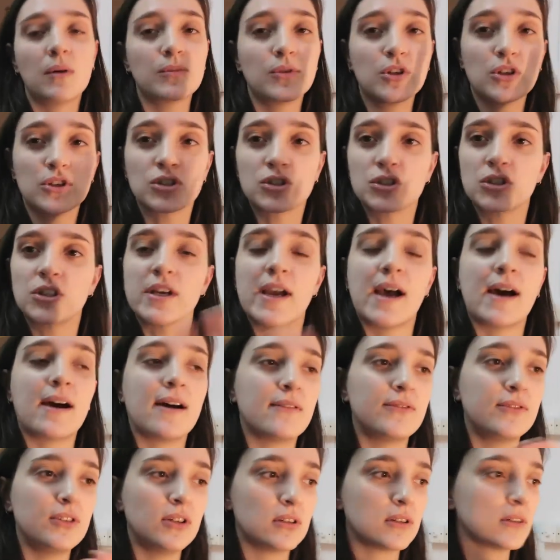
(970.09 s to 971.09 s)
I'm not sure yet.
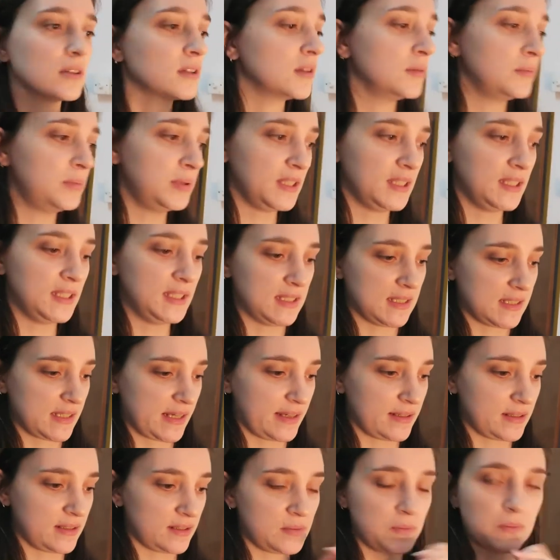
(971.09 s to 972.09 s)
I've not completely
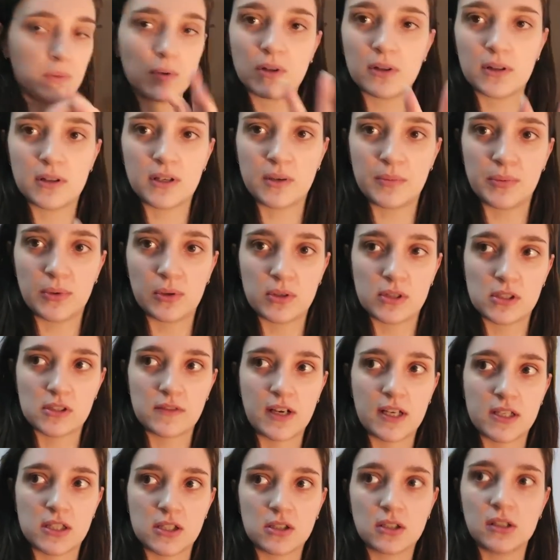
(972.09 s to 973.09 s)
decided what their bonus
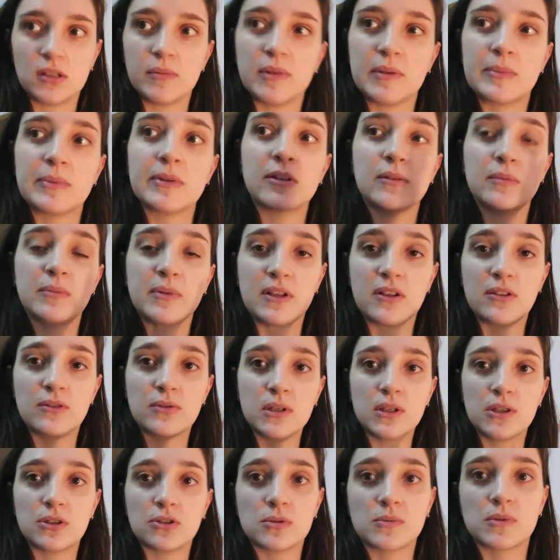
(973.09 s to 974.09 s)
facts are going to be, but there'll be
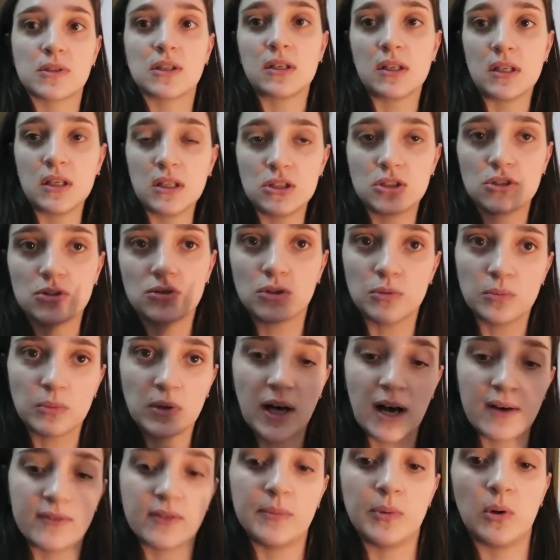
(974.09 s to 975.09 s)
three groups, and each group
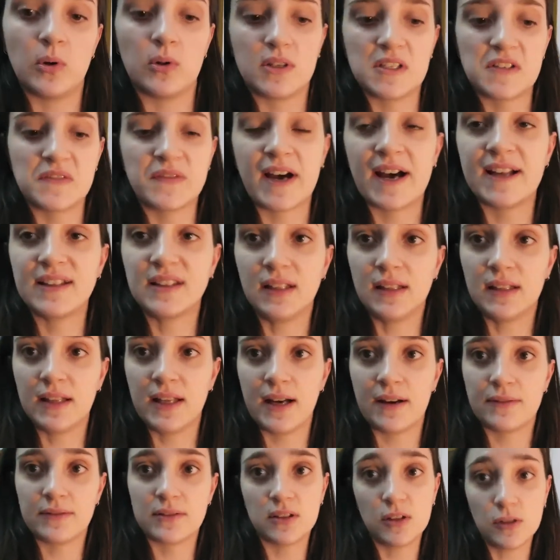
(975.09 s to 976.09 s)
will have a bonus fact that they
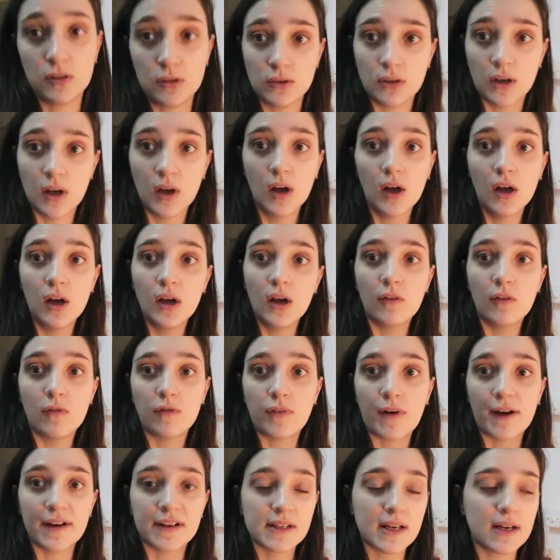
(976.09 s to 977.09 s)
have to
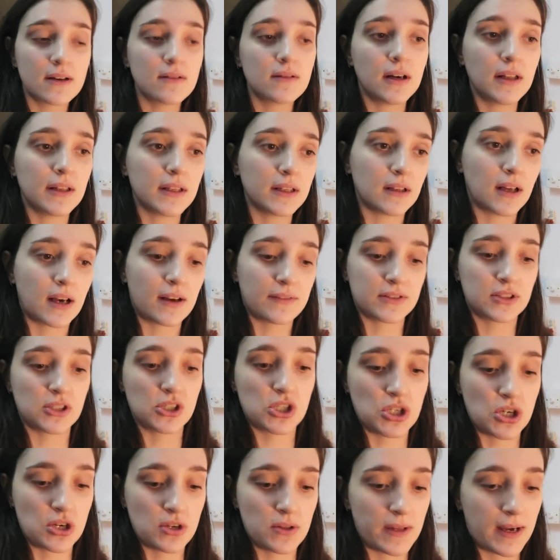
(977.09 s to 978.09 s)
find out, and they'll have to
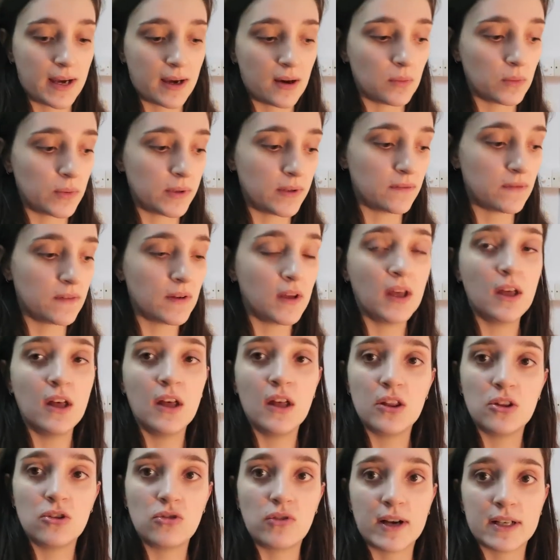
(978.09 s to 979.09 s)
share that with
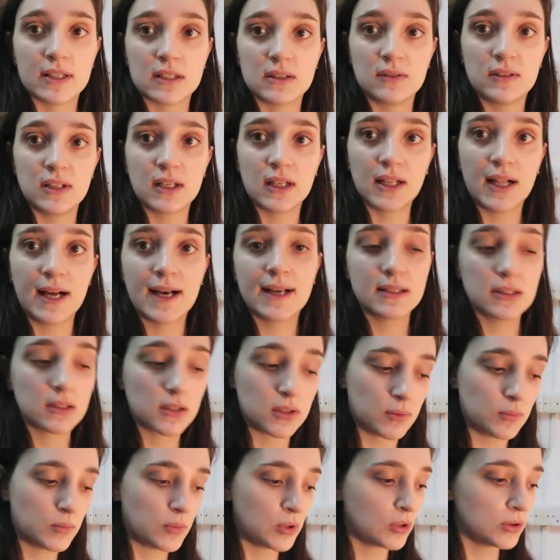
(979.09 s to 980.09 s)
the rest of the class
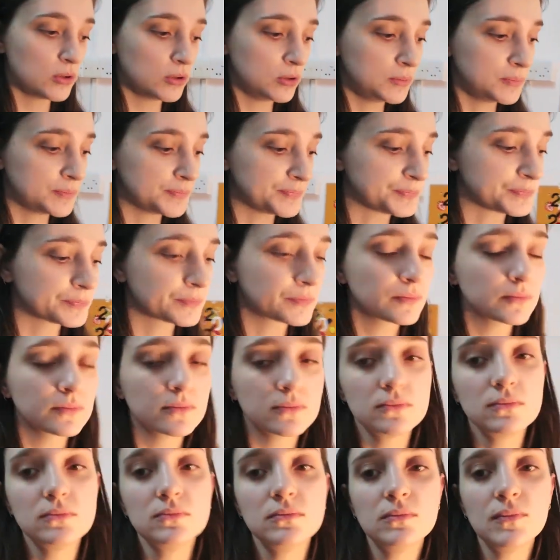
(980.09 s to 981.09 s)
tomorrow.
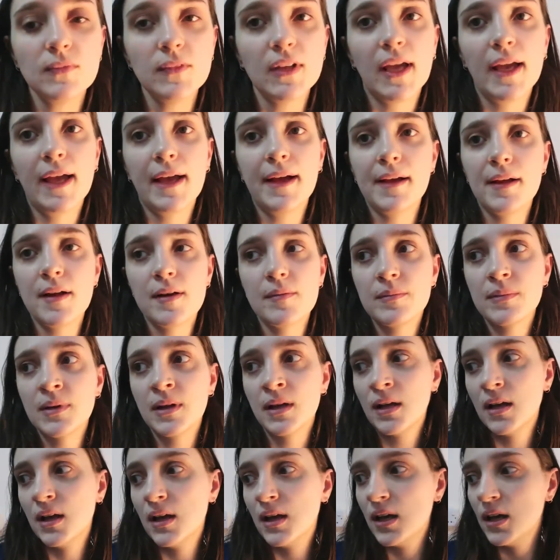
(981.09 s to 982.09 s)

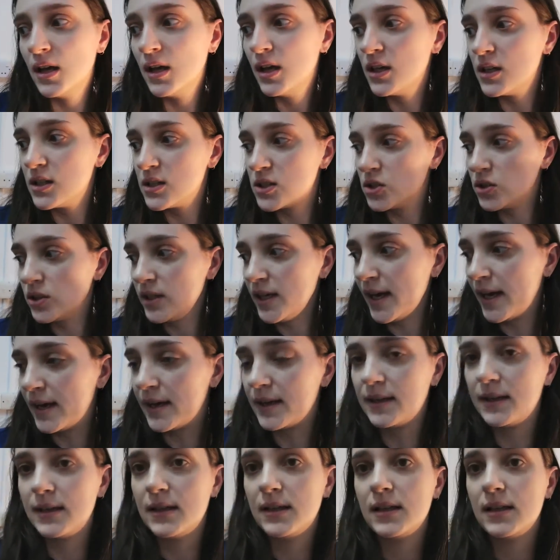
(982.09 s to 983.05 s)
So yeah.